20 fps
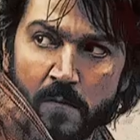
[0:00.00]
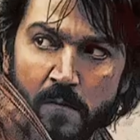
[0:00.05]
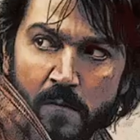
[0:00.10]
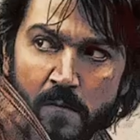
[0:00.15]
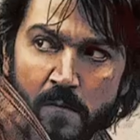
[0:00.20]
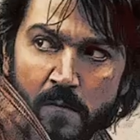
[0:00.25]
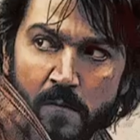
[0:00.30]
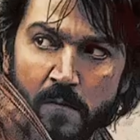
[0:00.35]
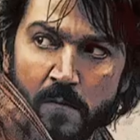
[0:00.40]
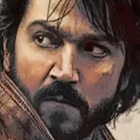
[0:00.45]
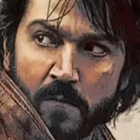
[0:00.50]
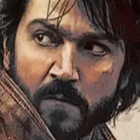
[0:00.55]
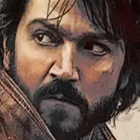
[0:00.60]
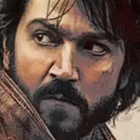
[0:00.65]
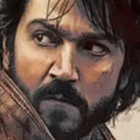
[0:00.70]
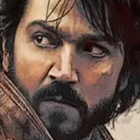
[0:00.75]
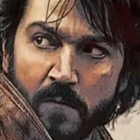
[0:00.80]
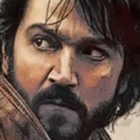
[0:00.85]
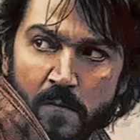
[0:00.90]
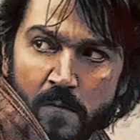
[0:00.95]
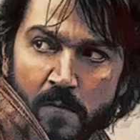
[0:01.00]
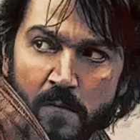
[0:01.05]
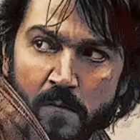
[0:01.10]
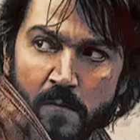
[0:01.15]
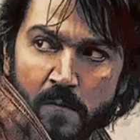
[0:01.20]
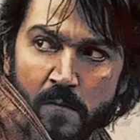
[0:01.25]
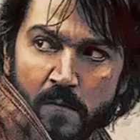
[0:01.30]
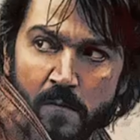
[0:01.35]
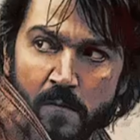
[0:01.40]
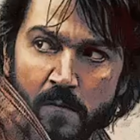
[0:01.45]

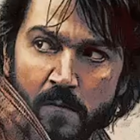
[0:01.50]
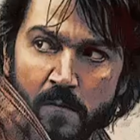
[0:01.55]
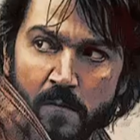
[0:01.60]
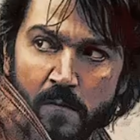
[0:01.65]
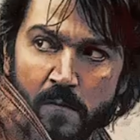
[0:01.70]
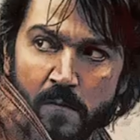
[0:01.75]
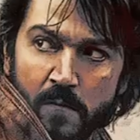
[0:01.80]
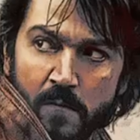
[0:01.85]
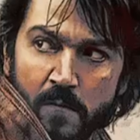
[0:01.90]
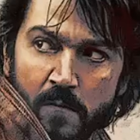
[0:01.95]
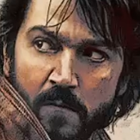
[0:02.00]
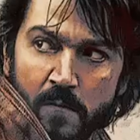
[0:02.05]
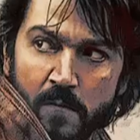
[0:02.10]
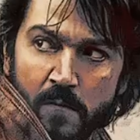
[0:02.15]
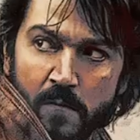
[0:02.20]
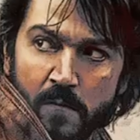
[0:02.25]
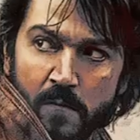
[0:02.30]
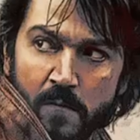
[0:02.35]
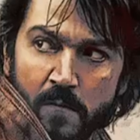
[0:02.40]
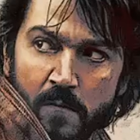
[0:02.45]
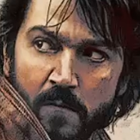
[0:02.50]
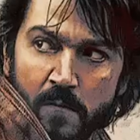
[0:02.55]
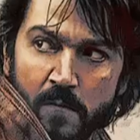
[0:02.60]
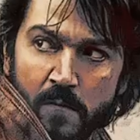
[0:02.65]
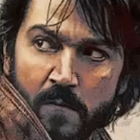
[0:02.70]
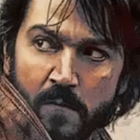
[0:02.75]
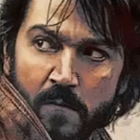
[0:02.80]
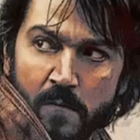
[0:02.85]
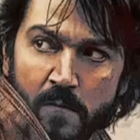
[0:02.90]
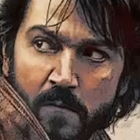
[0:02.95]

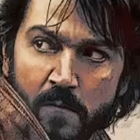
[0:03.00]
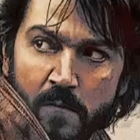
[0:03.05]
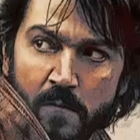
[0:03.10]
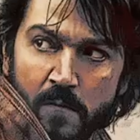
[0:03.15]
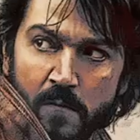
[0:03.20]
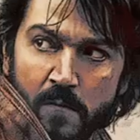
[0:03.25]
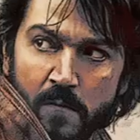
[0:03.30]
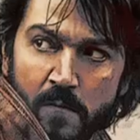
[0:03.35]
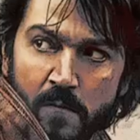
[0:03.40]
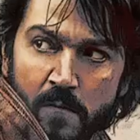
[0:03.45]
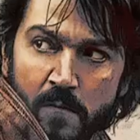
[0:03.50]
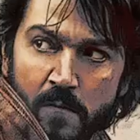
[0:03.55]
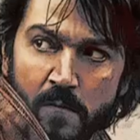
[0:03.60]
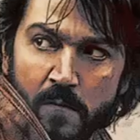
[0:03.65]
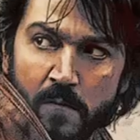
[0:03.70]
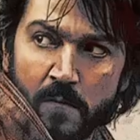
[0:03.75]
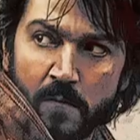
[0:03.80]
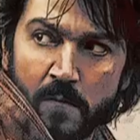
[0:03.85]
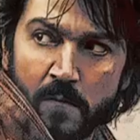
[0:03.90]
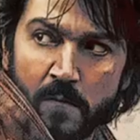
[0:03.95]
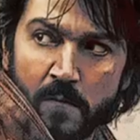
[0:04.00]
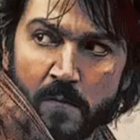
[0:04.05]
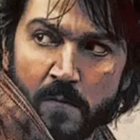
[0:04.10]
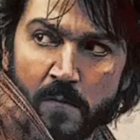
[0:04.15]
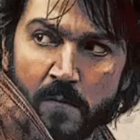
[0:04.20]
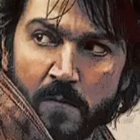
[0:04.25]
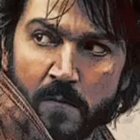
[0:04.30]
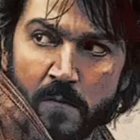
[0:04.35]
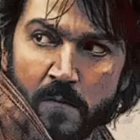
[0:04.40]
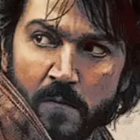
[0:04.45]

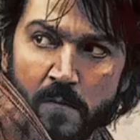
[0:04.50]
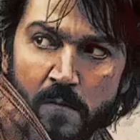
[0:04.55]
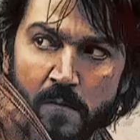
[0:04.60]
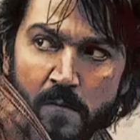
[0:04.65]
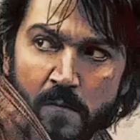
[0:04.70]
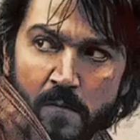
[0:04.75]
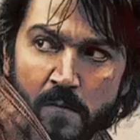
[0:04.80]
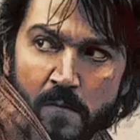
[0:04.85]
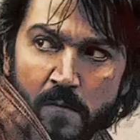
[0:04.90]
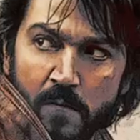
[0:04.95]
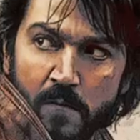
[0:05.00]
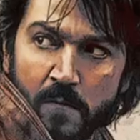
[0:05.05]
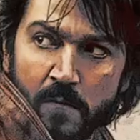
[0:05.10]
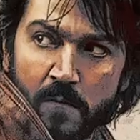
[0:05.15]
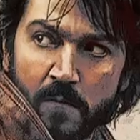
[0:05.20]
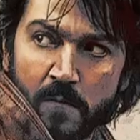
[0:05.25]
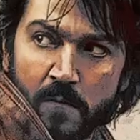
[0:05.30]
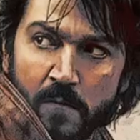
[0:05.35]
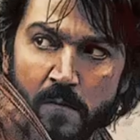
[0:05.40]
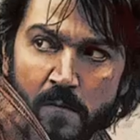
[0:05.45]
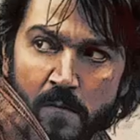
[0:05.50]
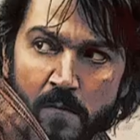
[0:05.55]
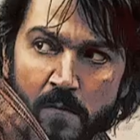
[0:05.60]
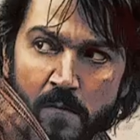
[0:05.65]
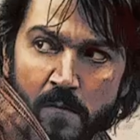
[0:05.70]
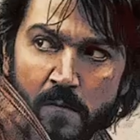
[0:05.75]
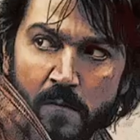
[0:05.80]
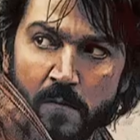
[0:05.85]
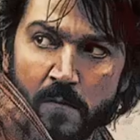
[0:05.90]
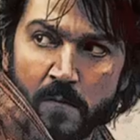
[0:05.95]
The person shown says nothing.